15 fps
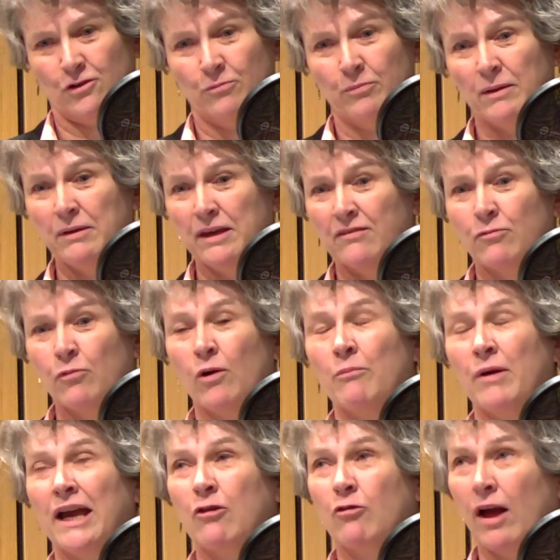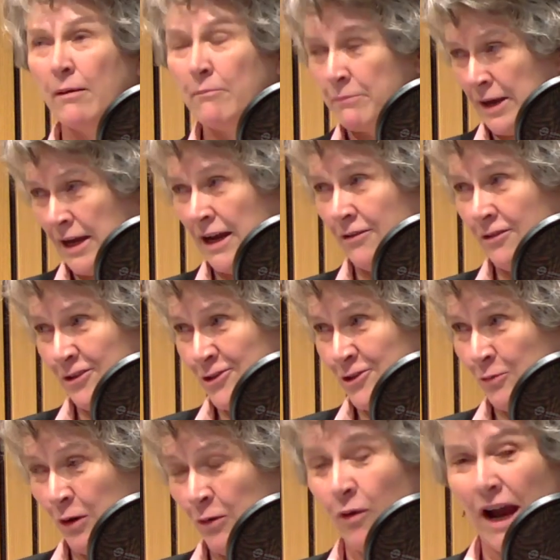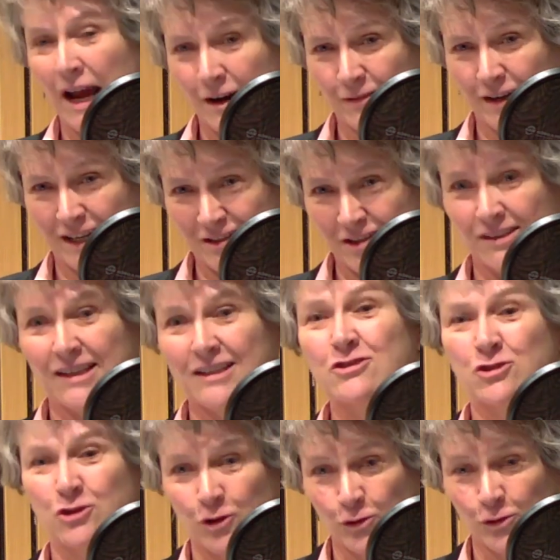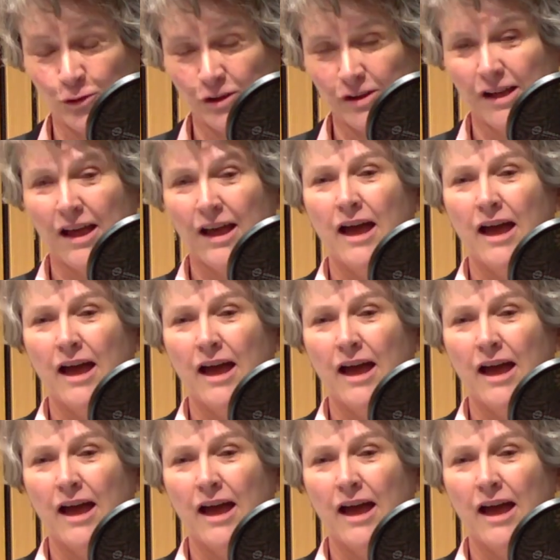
or maybe even what my grandparents were wearing to this school?